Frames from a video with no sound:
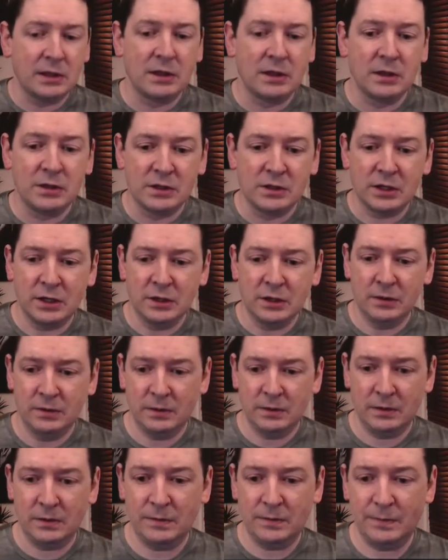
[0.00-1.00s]
So
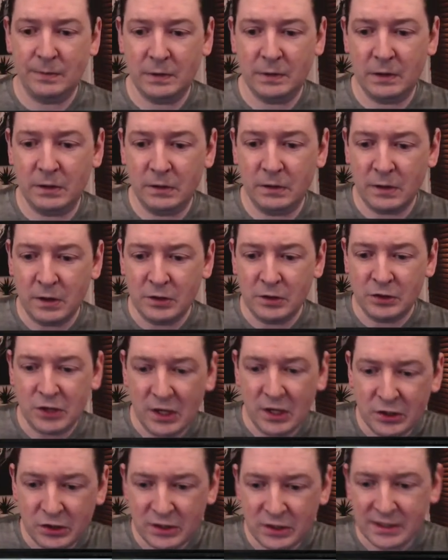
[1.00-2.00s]
those
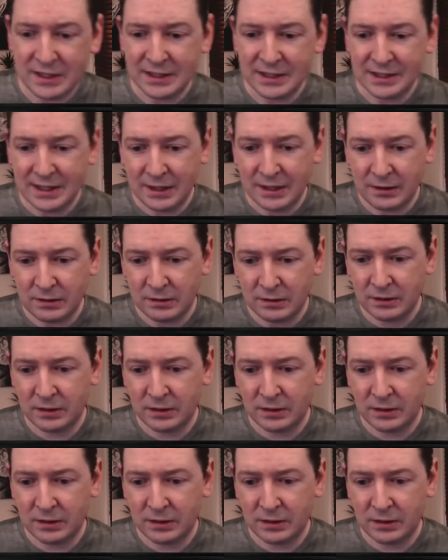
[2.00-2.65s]
changes is now